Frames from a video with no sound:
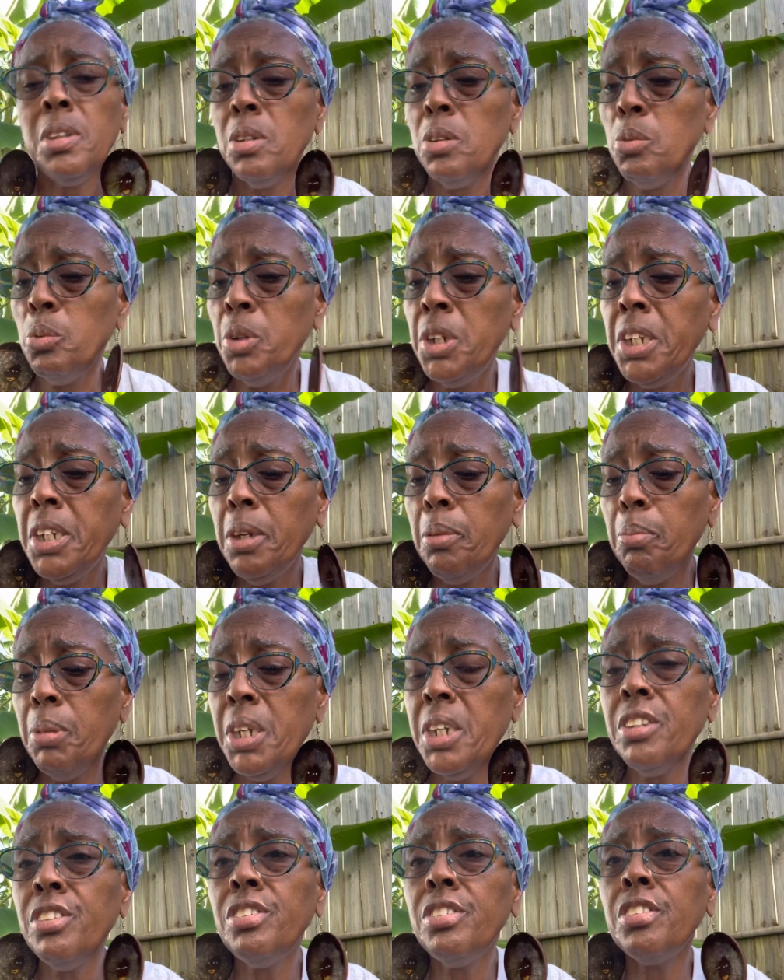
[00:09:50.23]
We can be
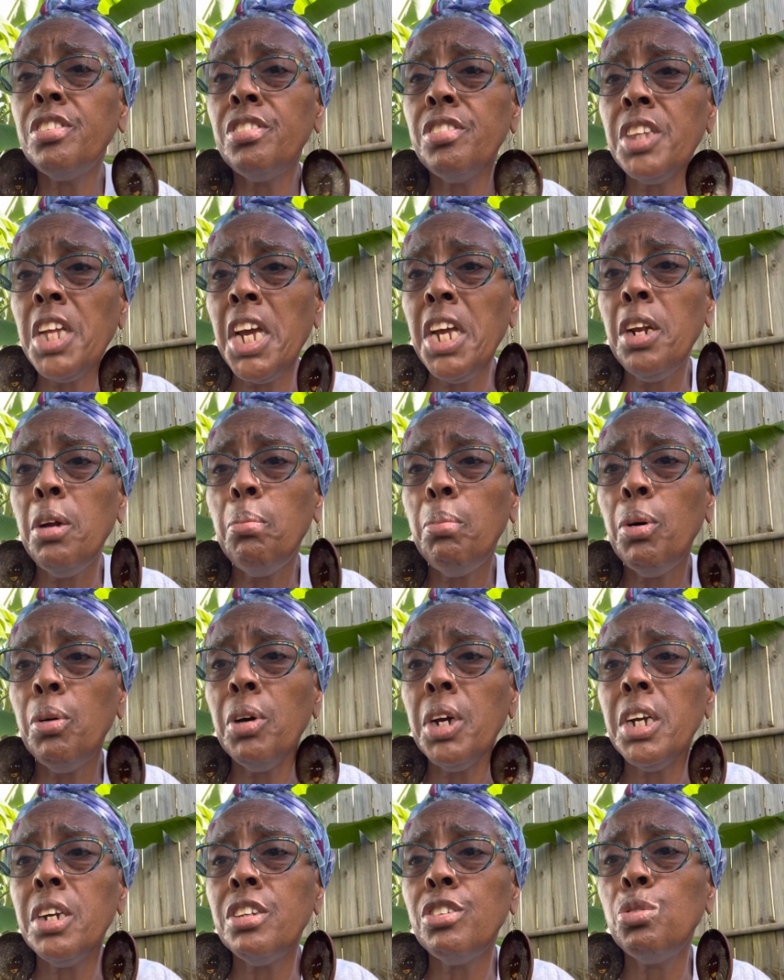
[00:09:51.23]
as sustainable
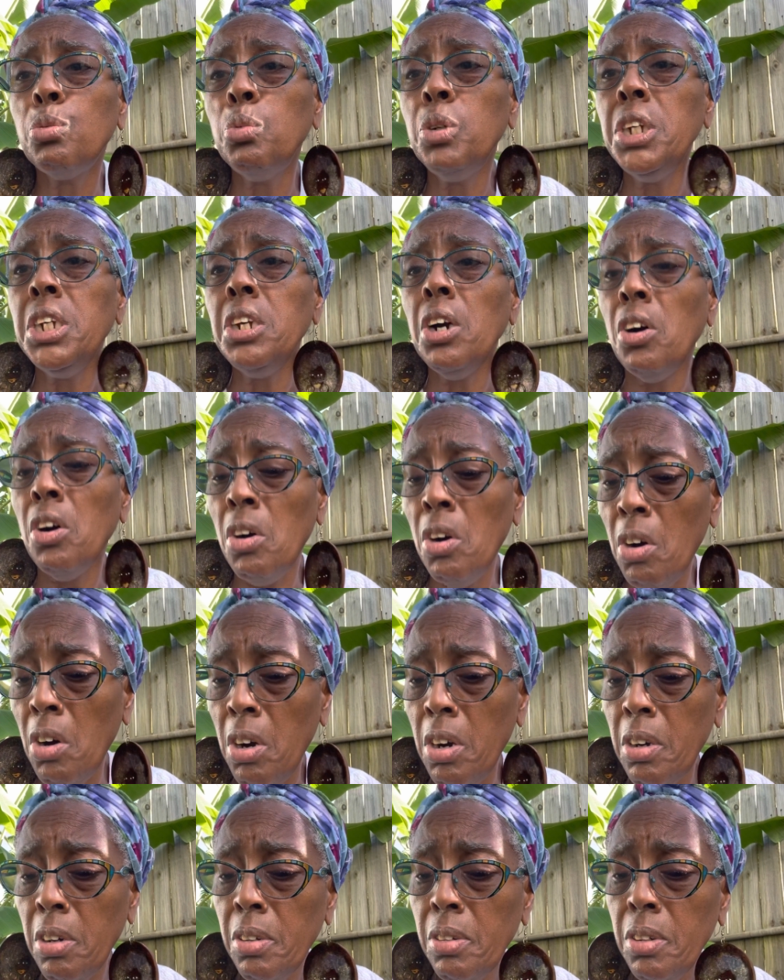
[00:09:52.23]
as we
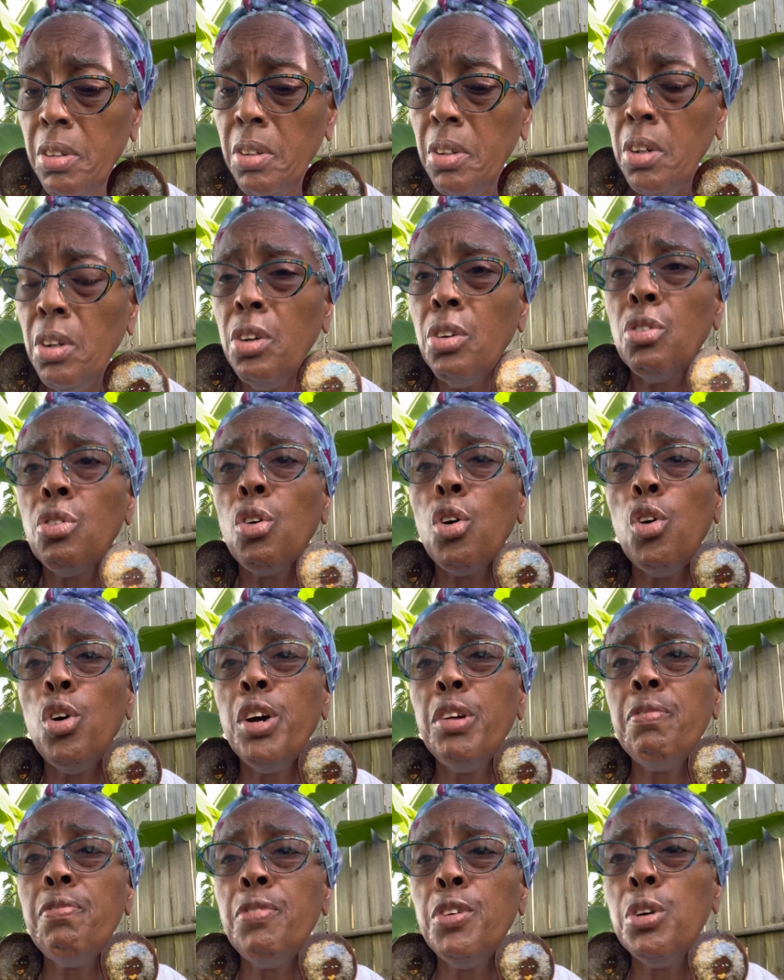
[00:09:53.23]
are,
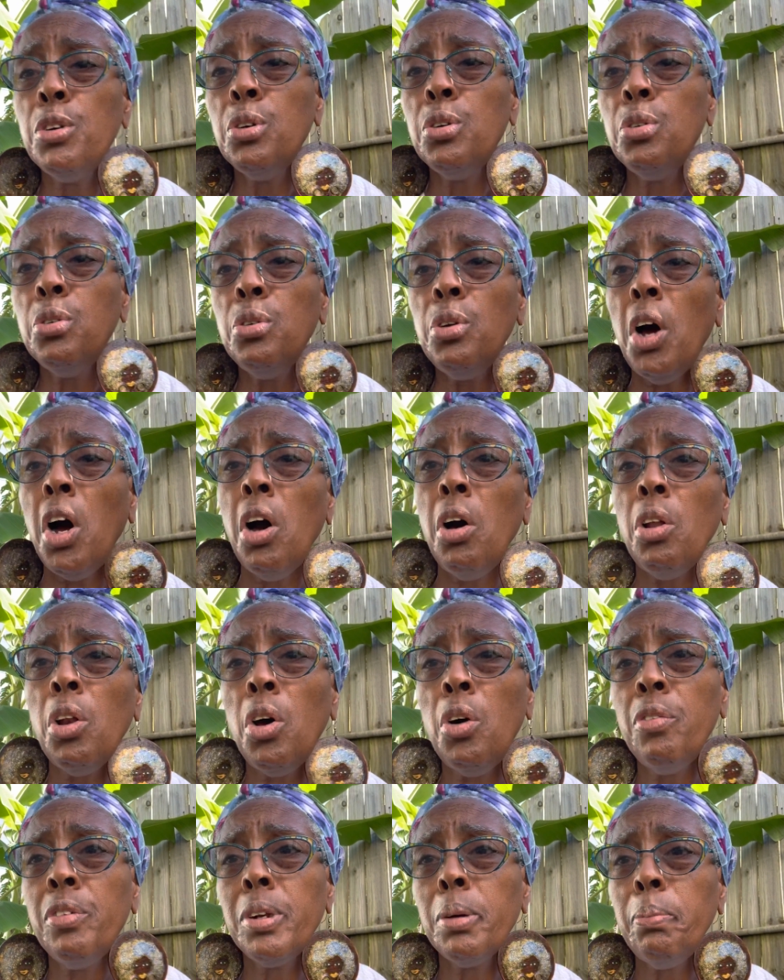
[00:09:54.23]
growing food all
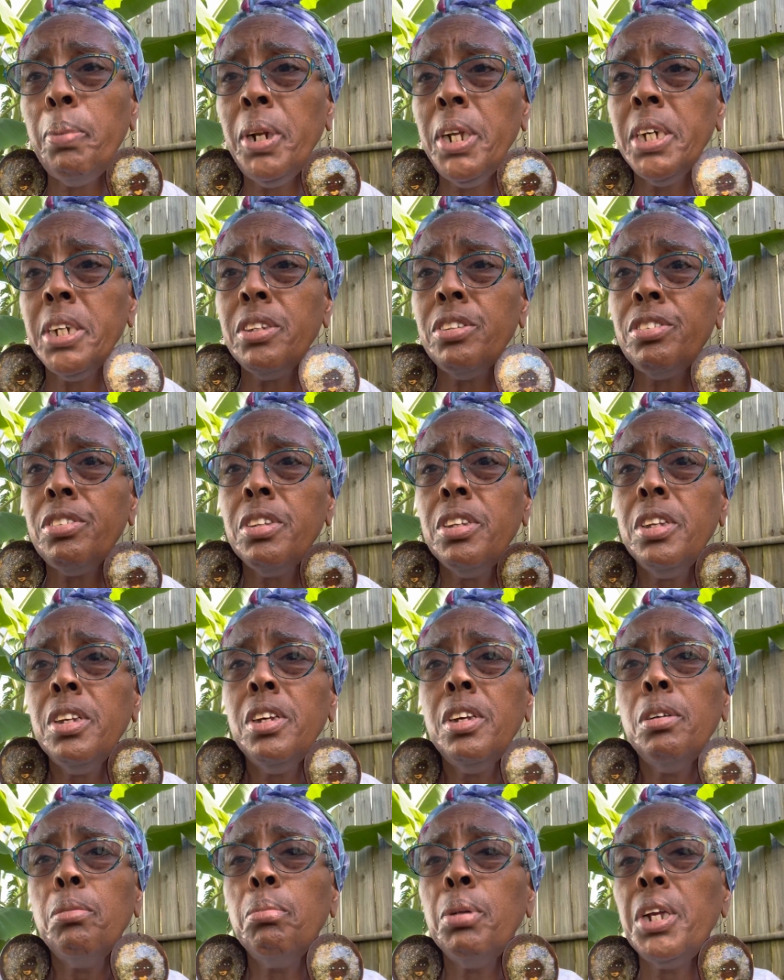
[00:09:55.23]
over the place.
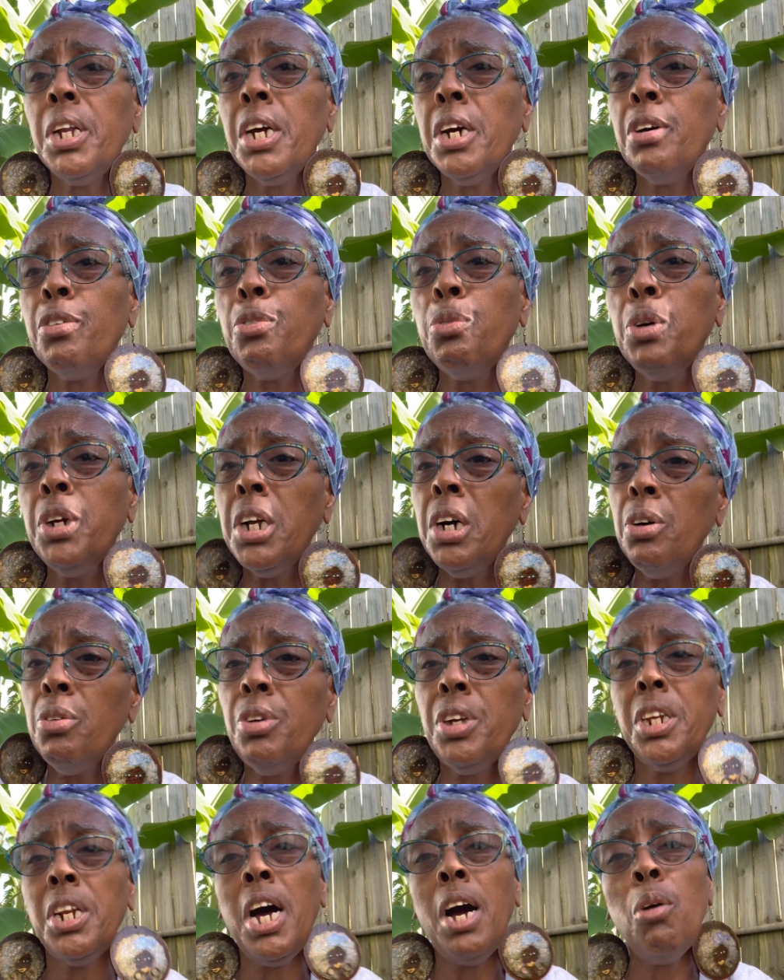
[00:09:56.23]
But if we don't
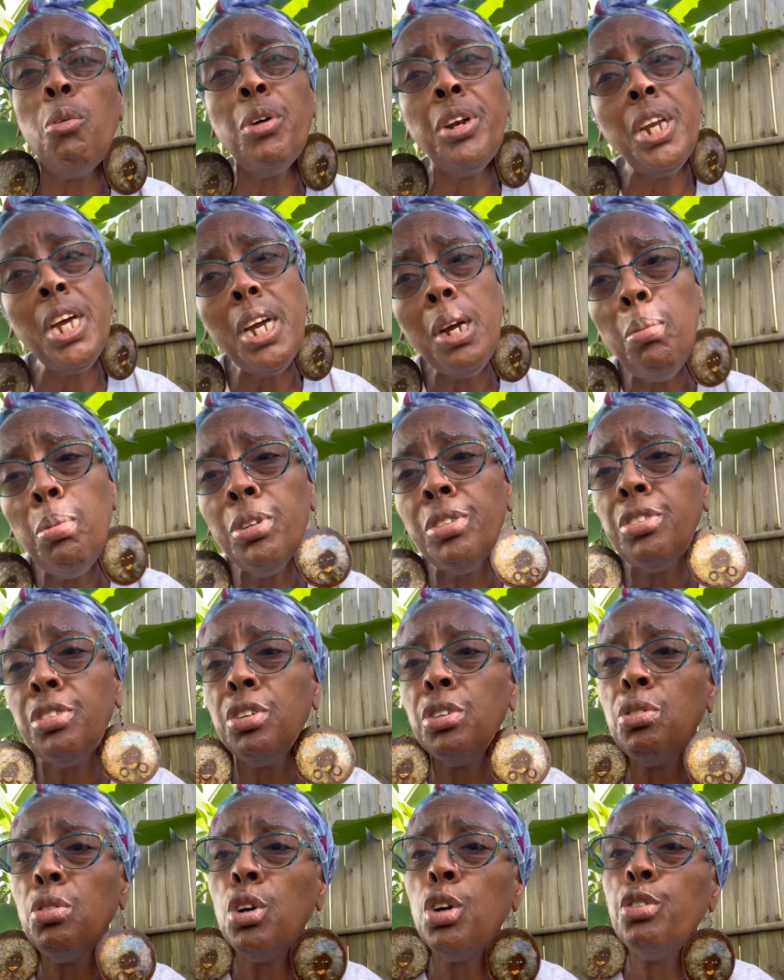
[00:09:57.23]
get our neighbors to
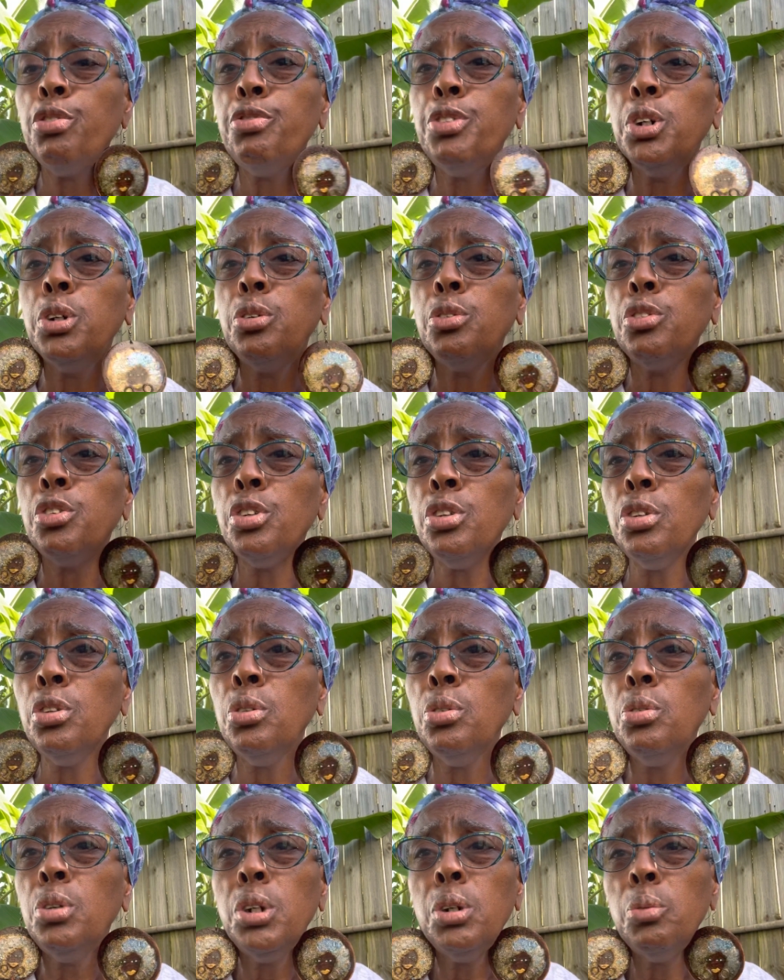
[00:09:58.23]
grow food
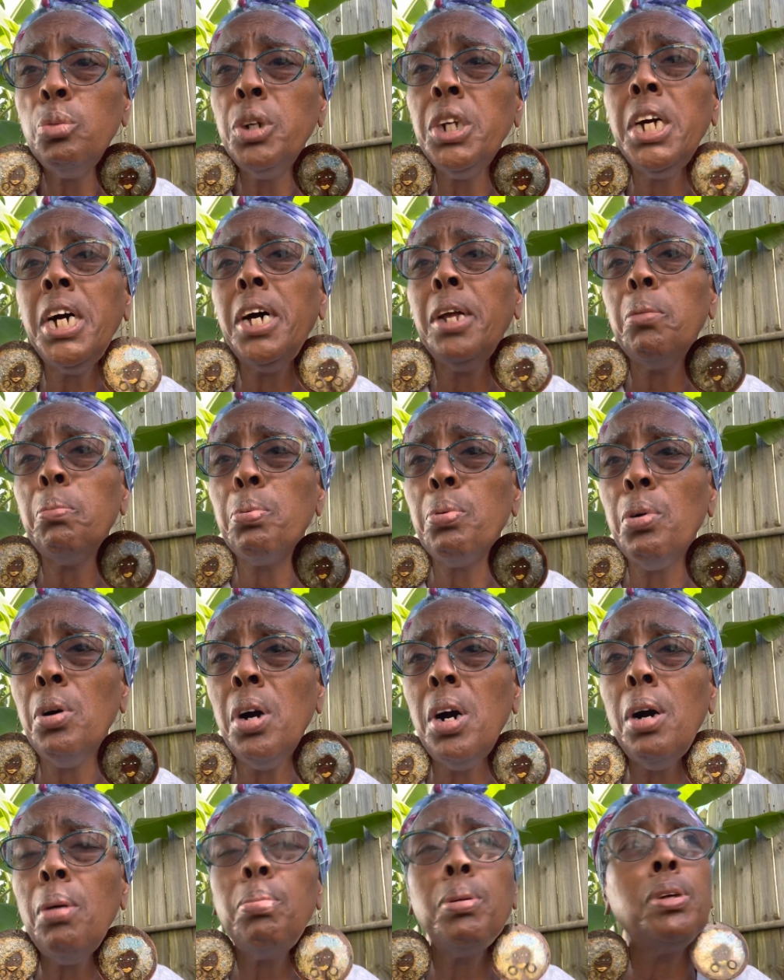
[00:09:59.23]
too, we got a
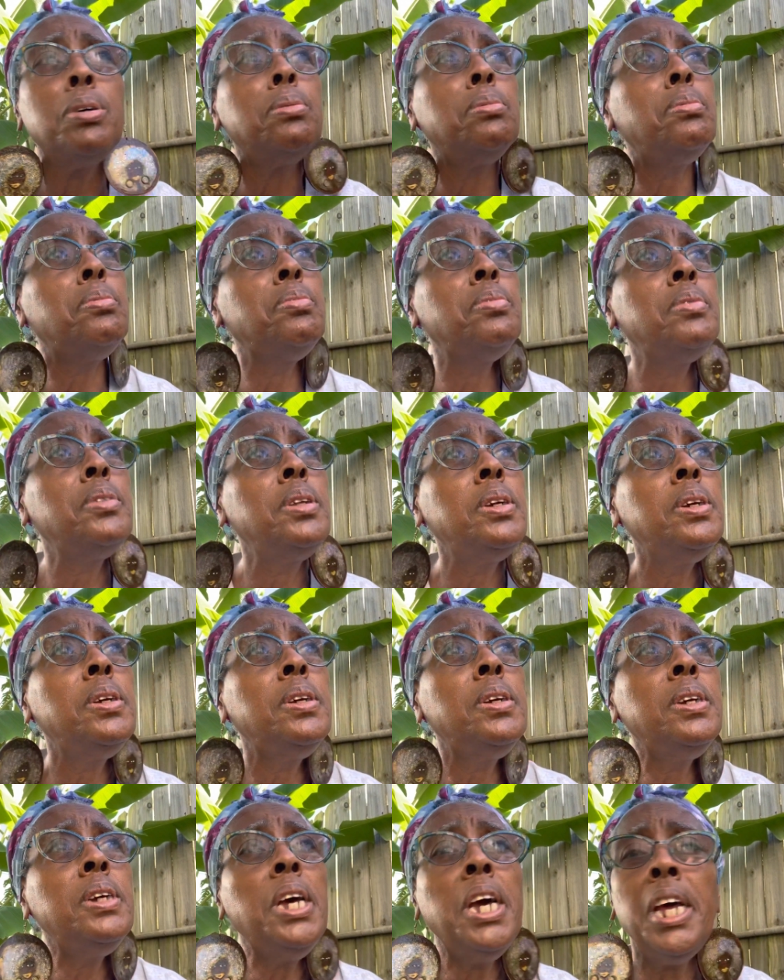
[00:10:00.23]
problem.
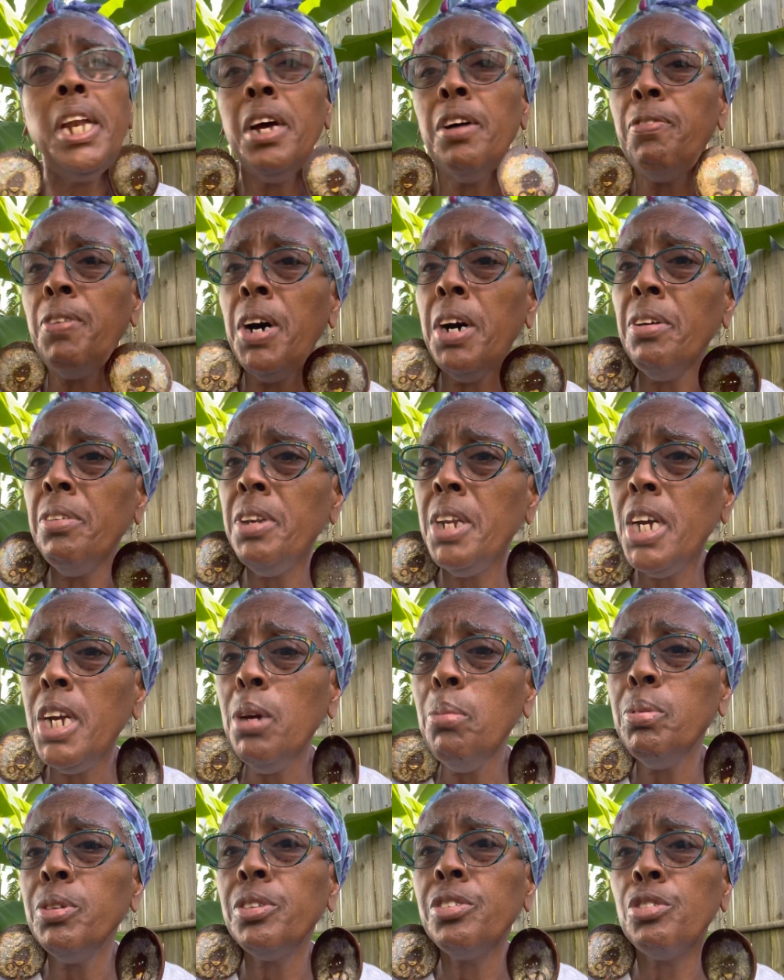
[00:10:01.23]
And if our
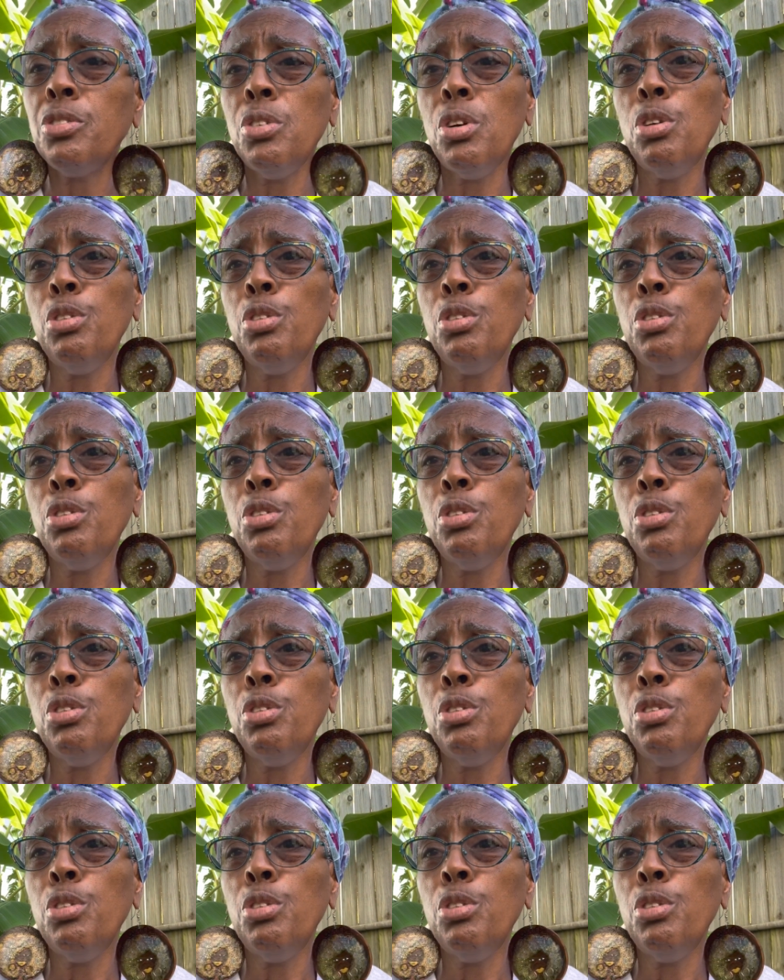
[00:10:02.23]
neighbors grow